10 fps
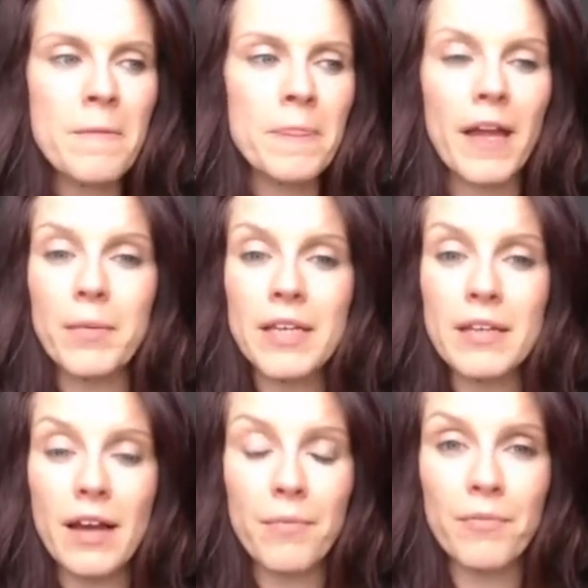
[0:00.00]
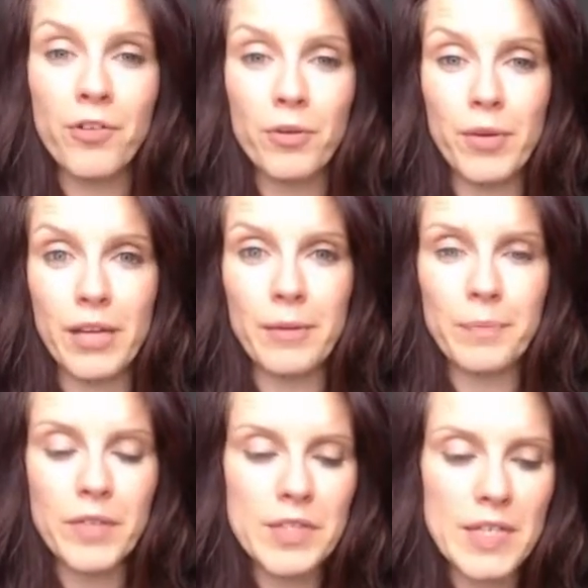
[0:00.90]
I mean, for
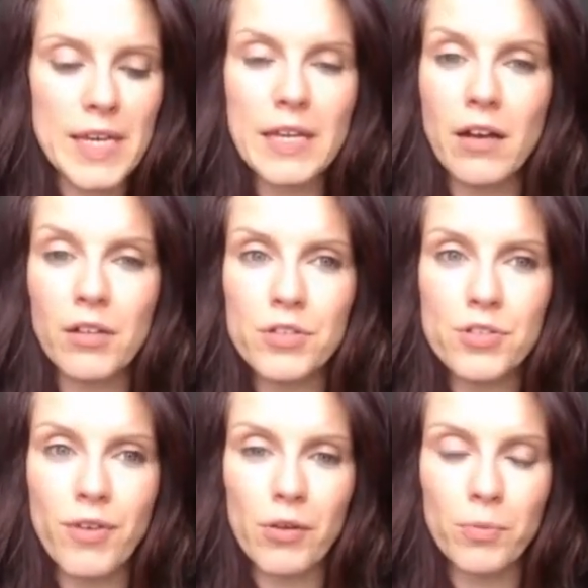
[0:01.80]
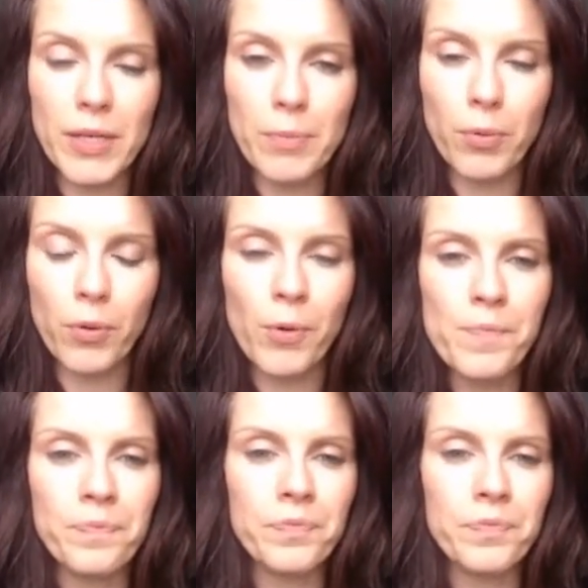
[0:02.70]
me, seeing colors around people,